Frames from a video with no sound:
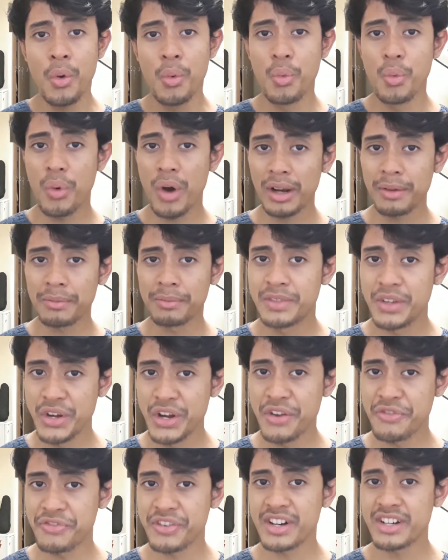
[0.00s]
One
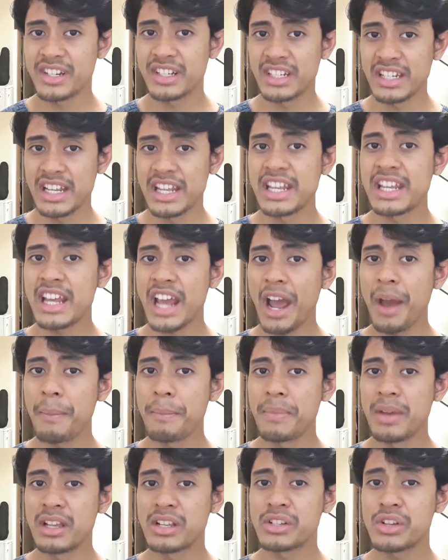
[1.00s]
university
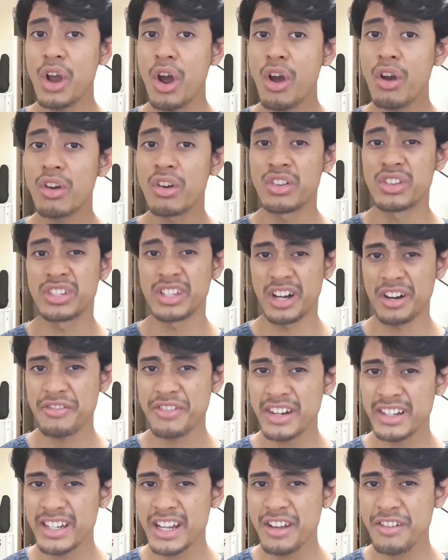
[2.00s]
can be so
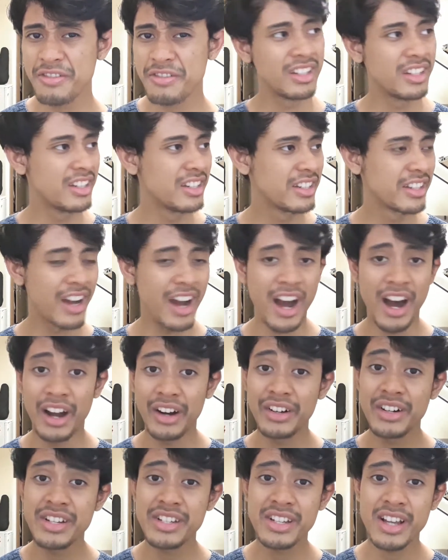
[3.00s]
conservative, in the
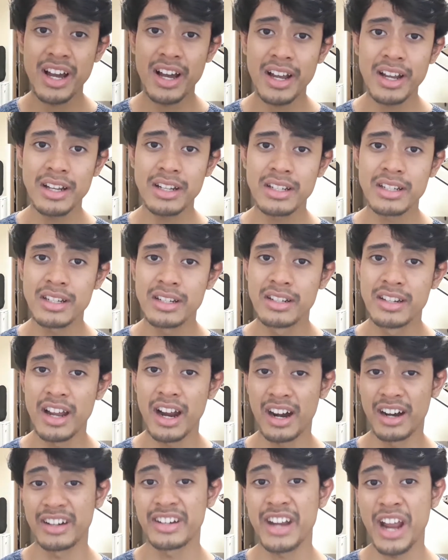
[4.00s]
other side, they
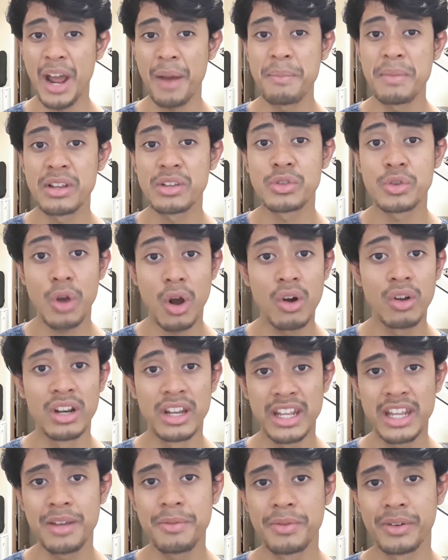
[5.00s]
can be so
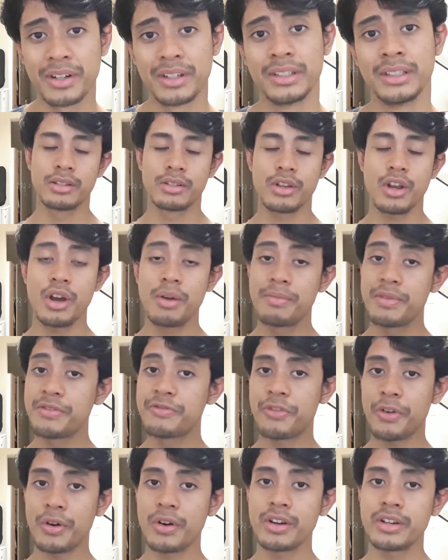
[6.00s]
liberal. So
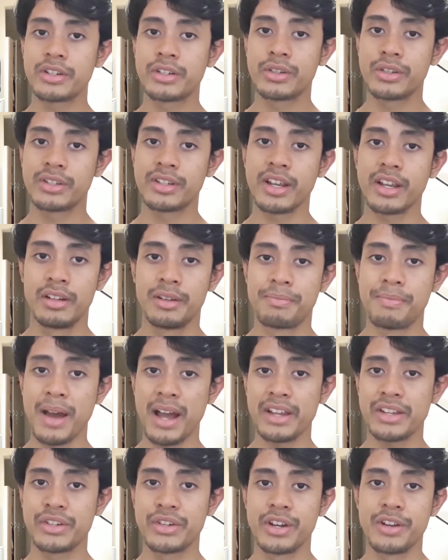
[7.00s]
before choosing the
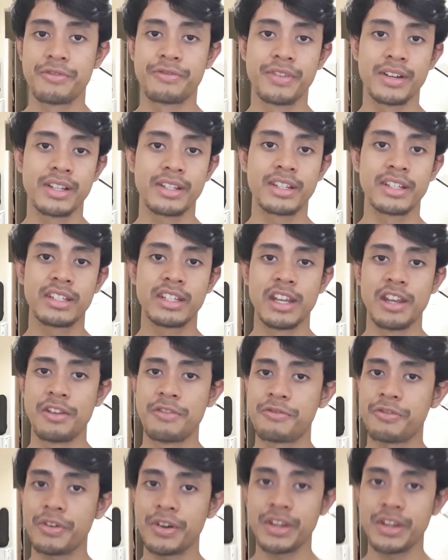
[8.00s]
best university for